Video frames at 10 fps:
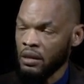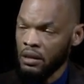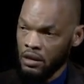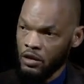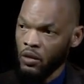
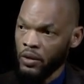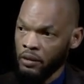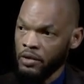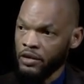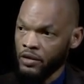Now we're
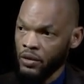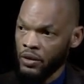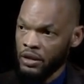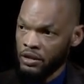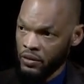being
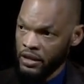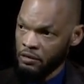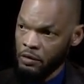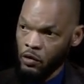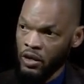told it's going to
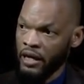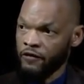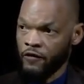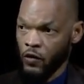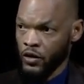be more like
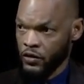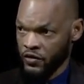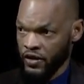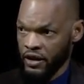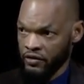4 to
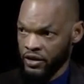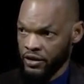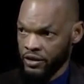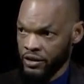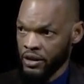5
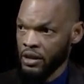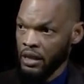years.